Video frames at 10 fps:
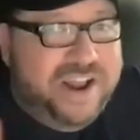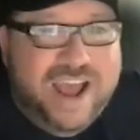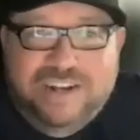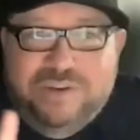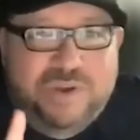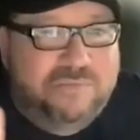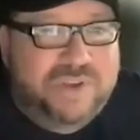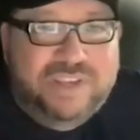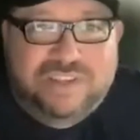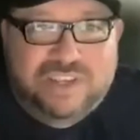not doing
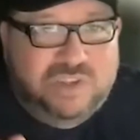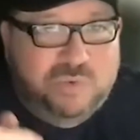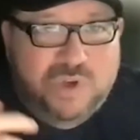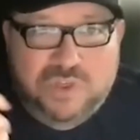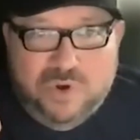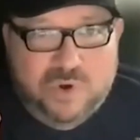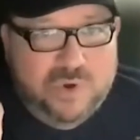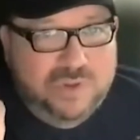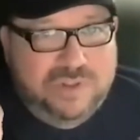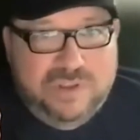business with
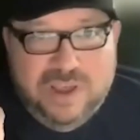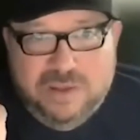old